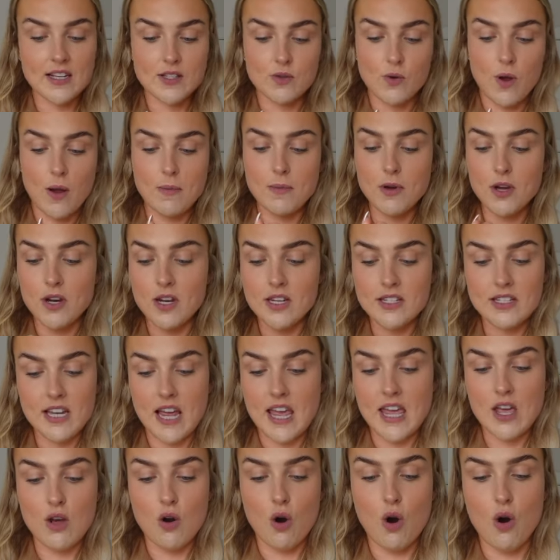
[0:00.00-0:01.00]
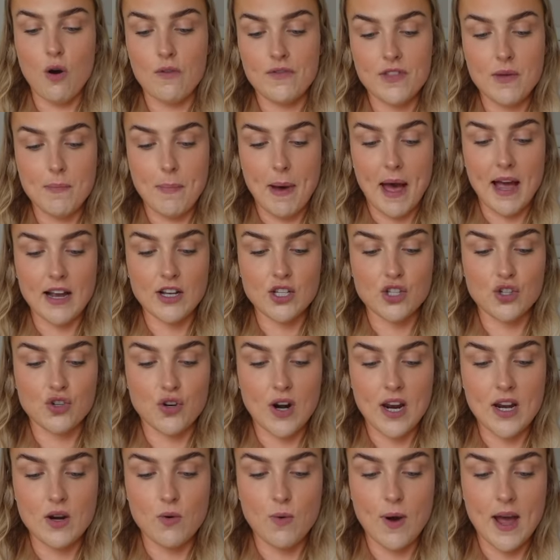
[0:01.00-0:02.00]
So I'm gonna take off the back
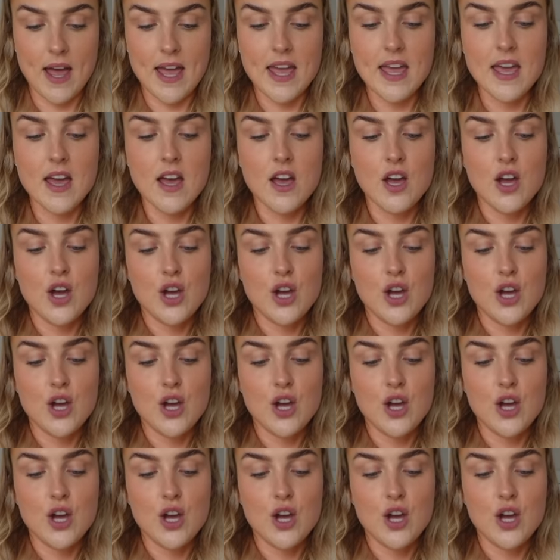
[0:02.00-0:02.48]
straight away.